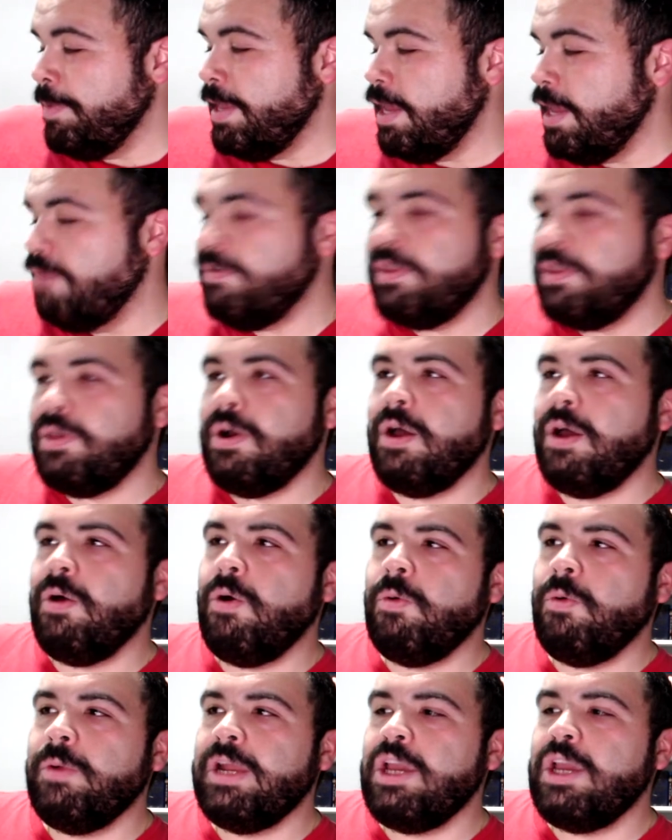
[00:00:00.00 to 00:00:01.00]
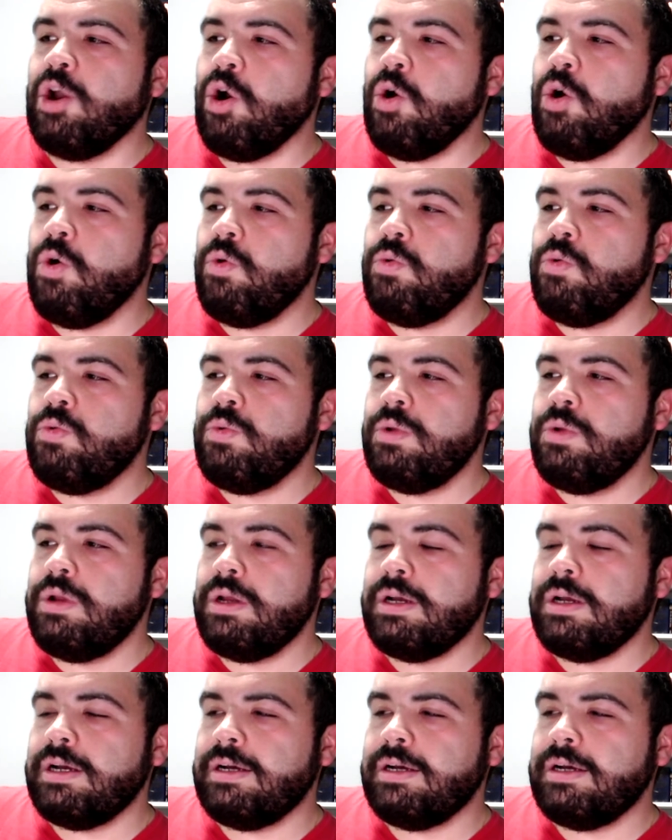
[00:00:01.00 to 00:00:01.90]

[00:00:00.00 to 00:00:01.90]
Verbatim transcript: even though I already own